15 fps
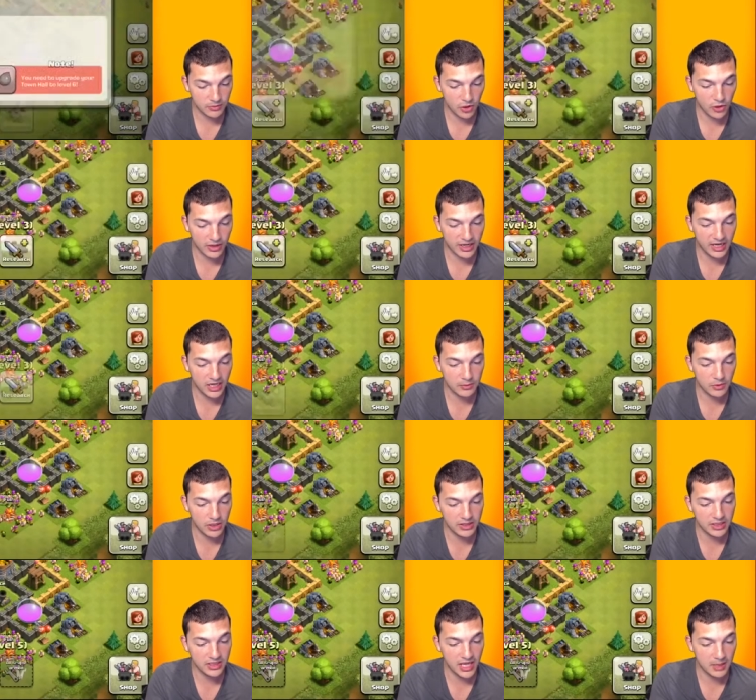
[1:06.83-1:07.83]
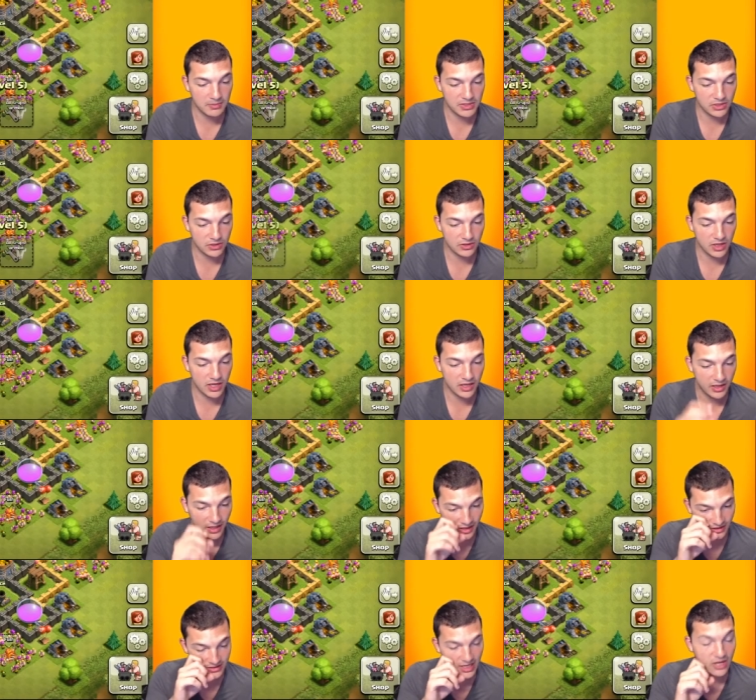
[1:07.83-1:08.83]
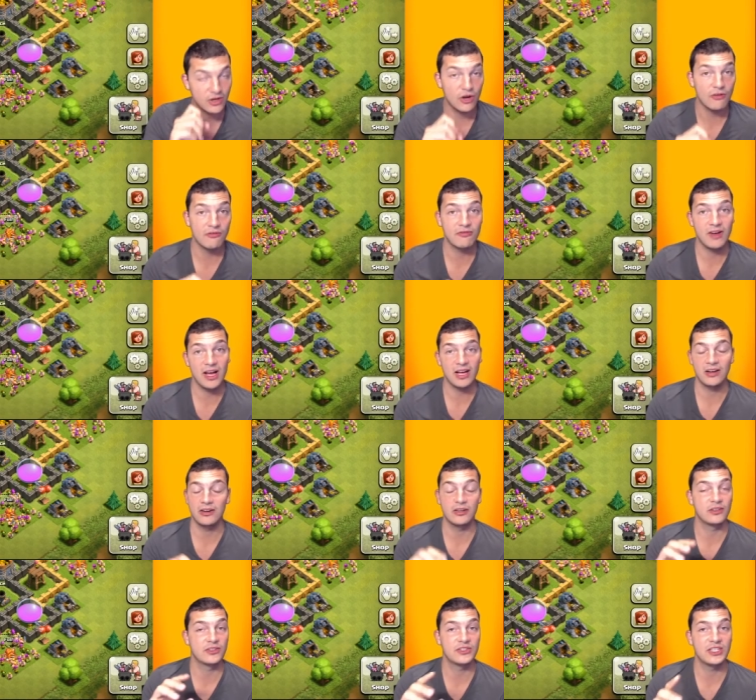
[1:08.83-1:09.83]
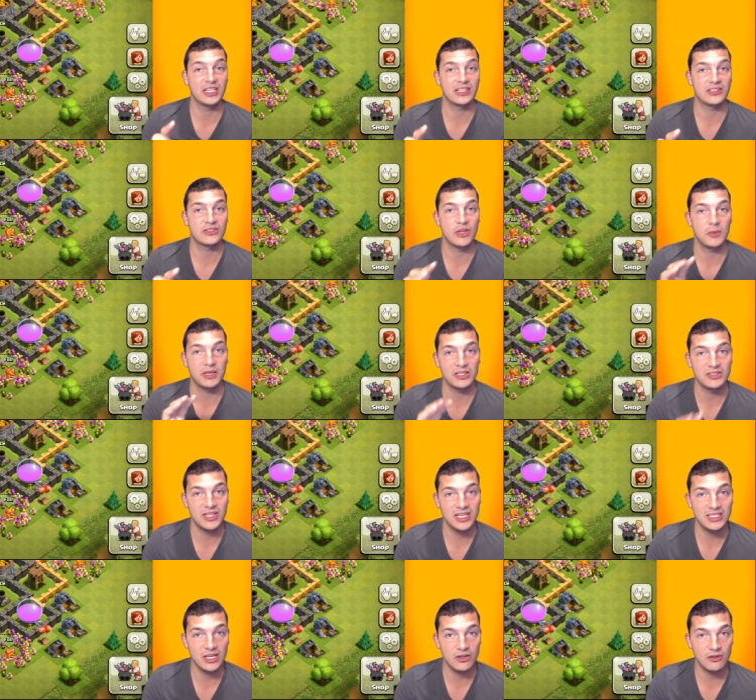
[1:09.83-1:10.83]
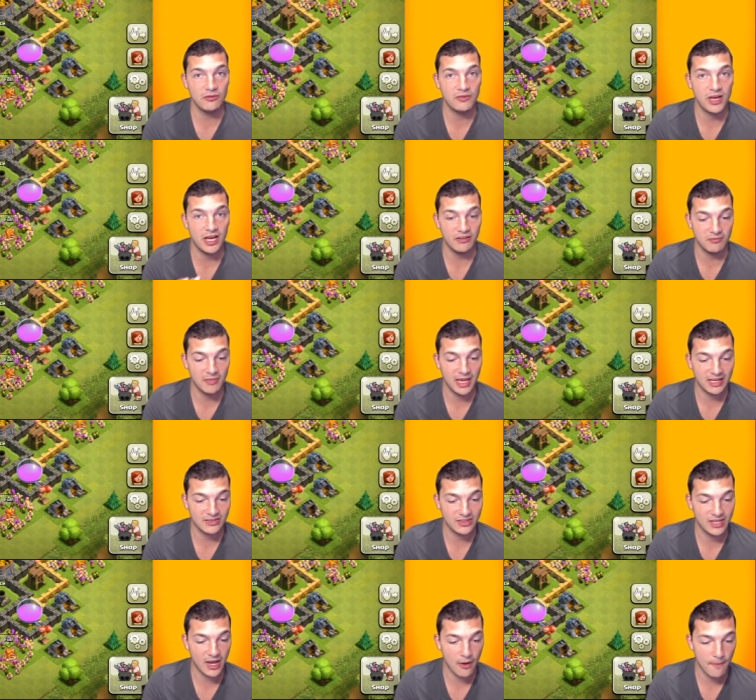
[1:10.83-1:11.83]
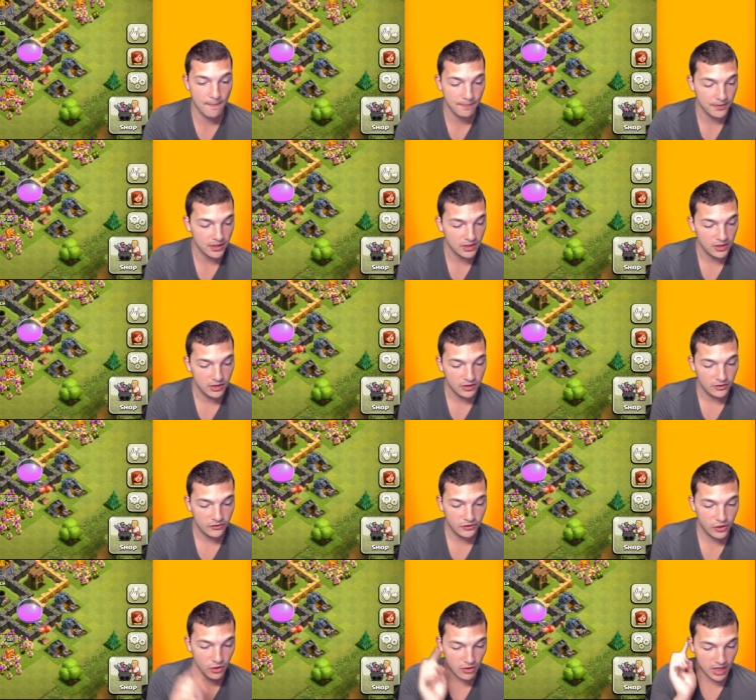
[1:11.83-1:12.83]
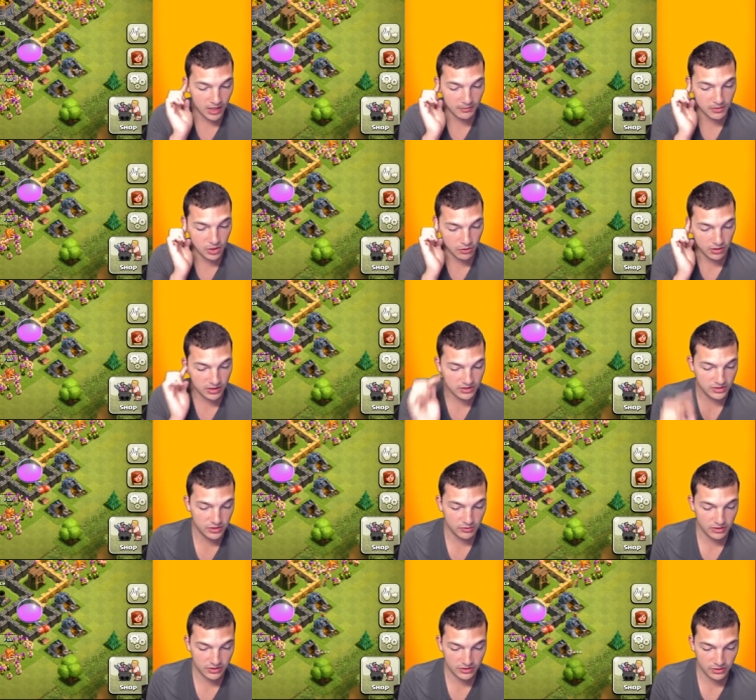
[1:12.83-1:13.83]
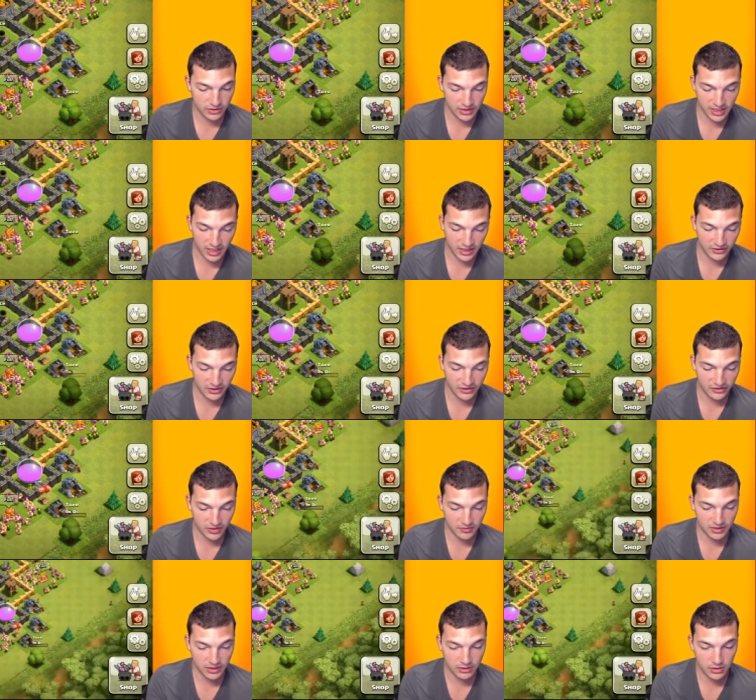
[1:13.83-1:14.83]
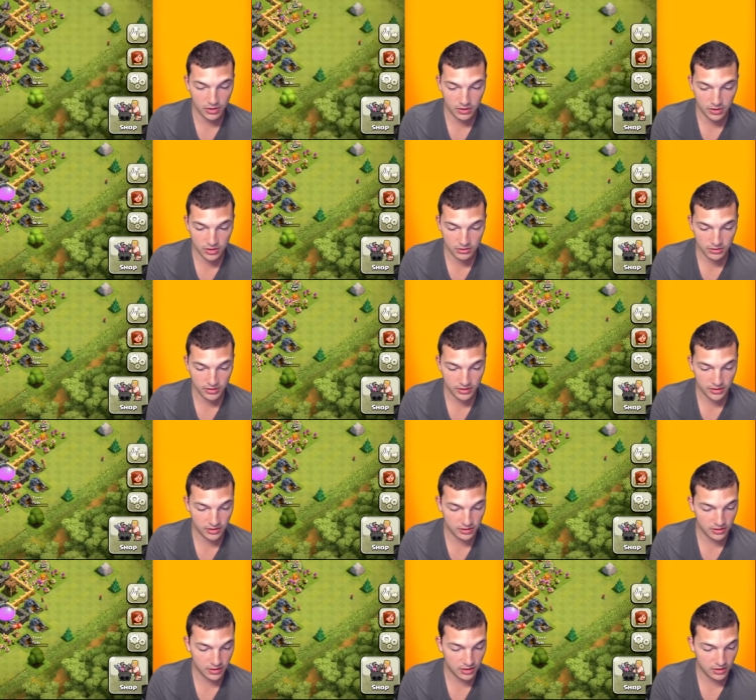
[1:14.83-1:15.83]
Oh, I can't upgrade the lab till Town Hall 5 or 6. So I'm going to stay at Town Hall 5, max it out. So I'm going to, let's throw the guys on something longer here.